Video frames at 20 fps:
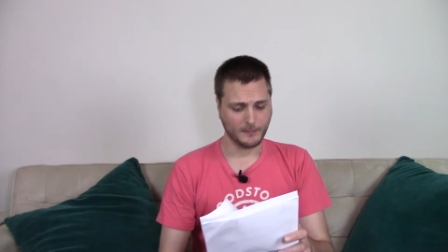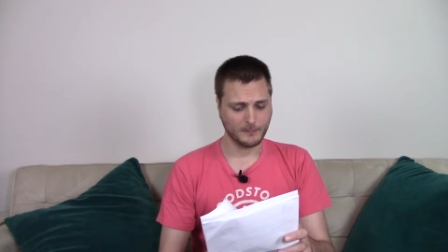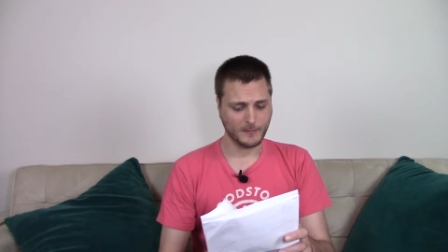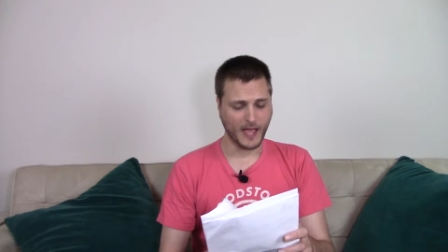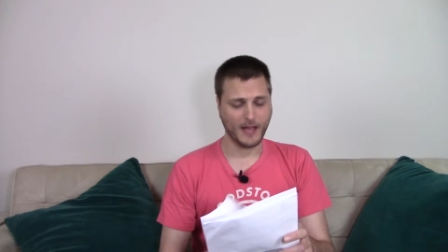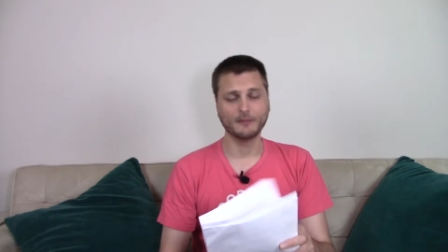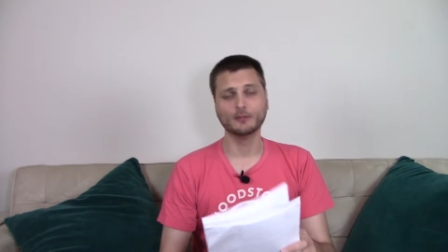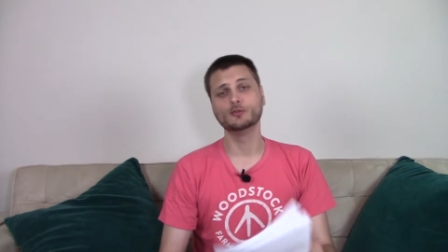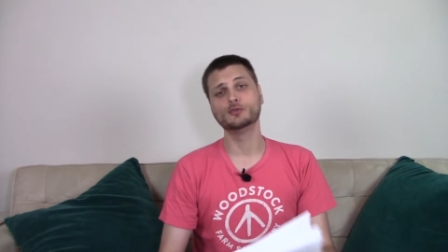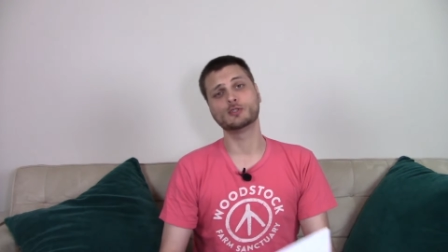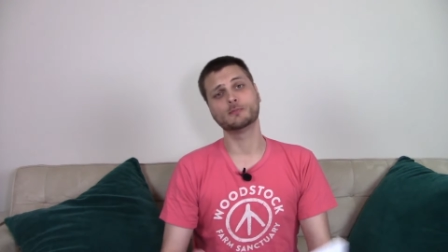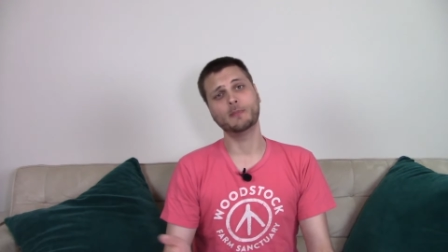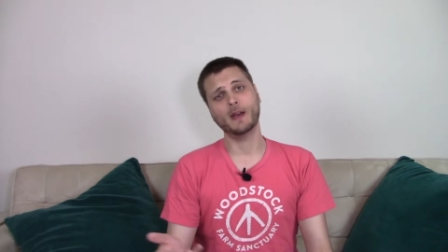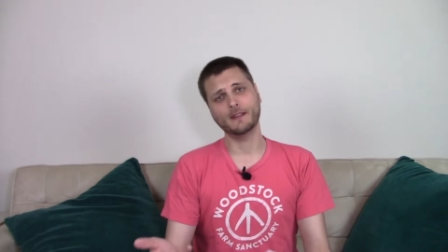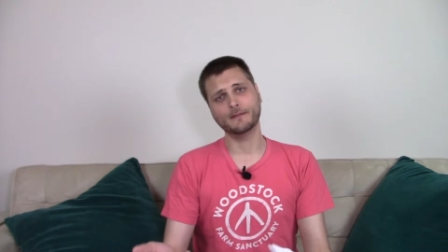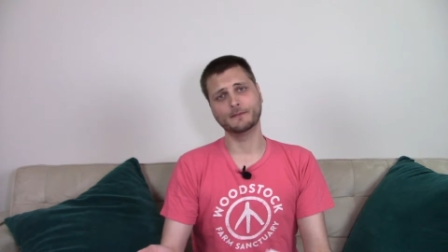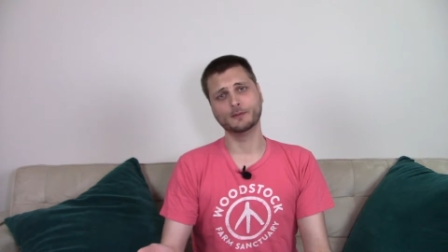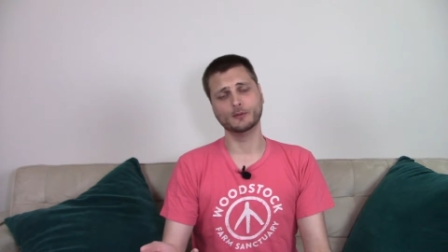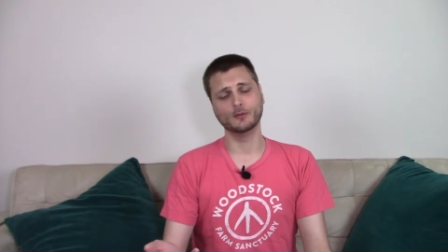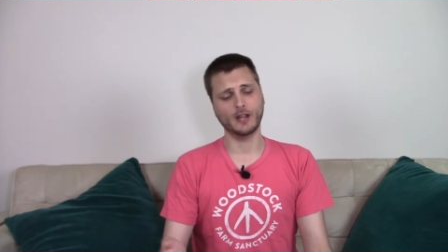Evolution
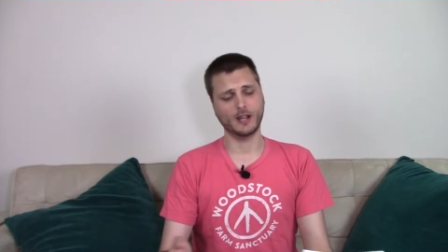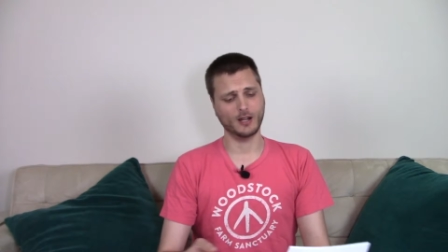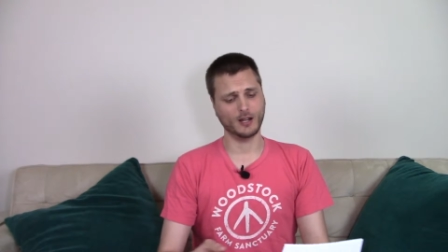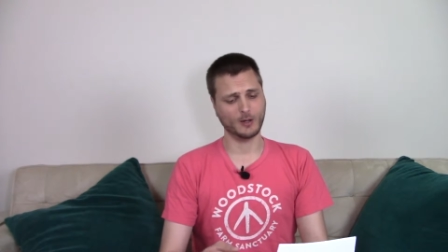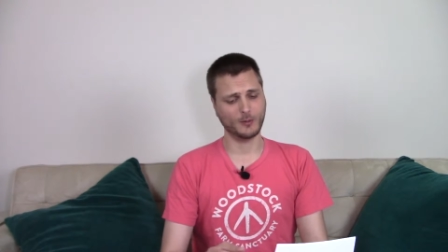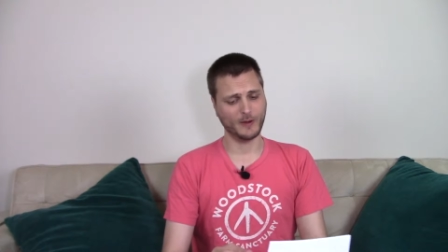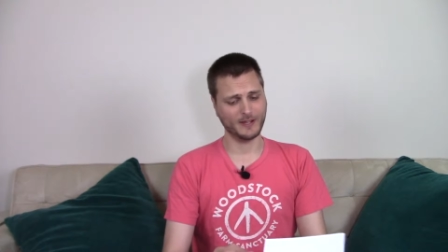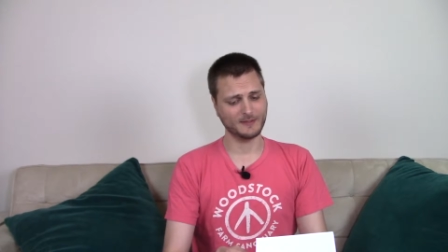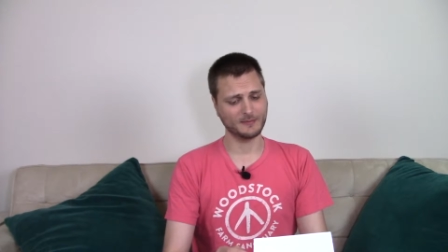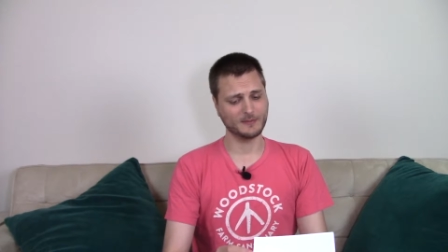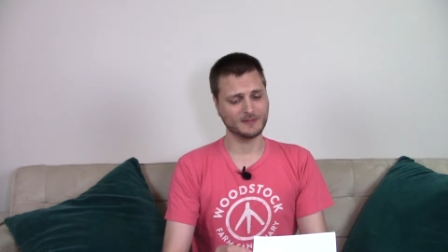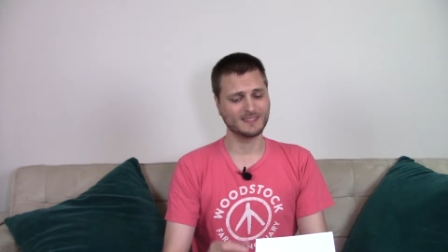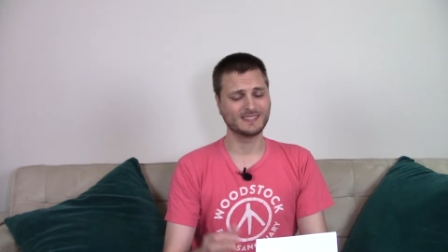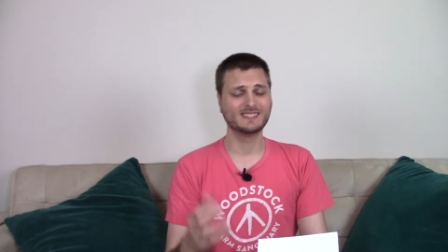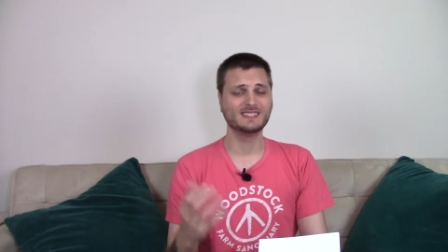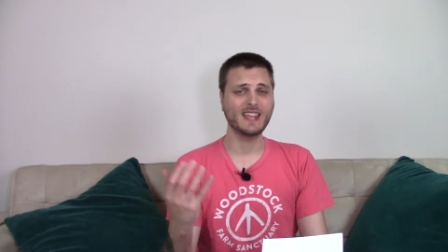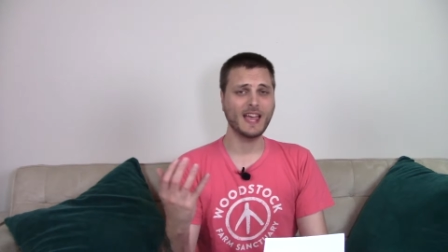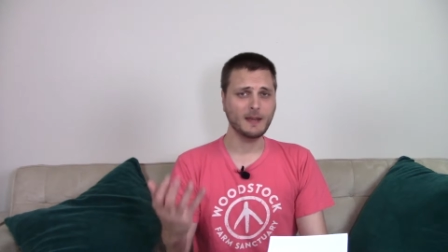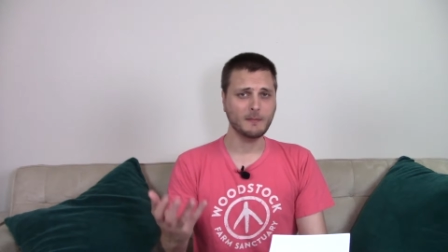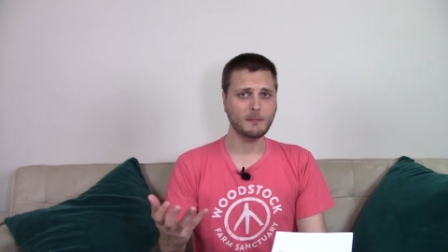Pet Food, Eric Weissman,
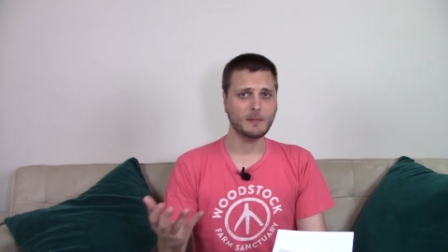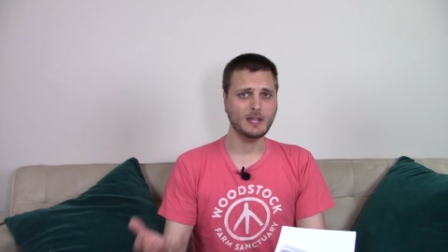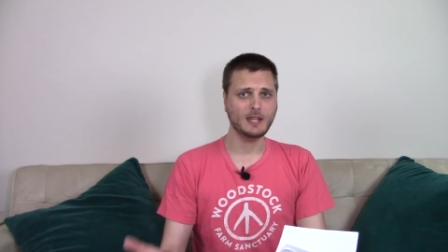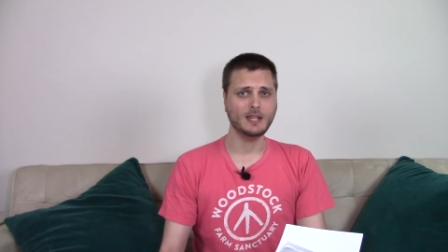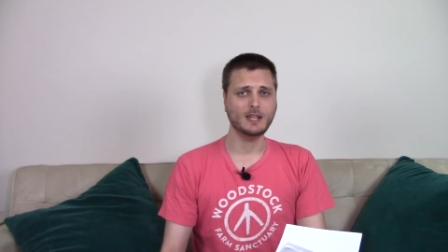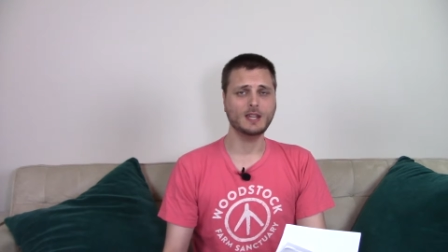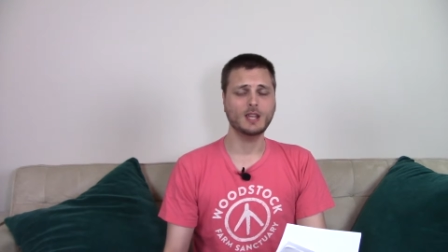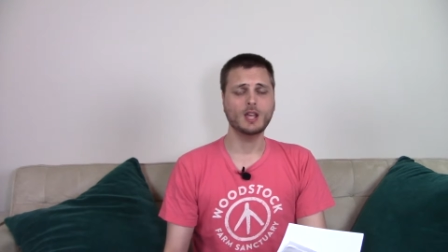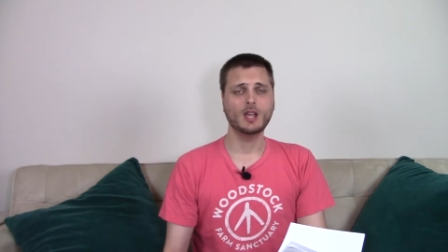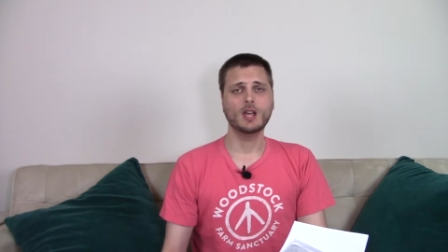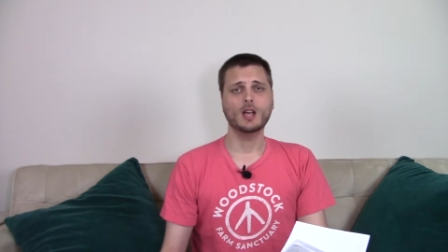sent me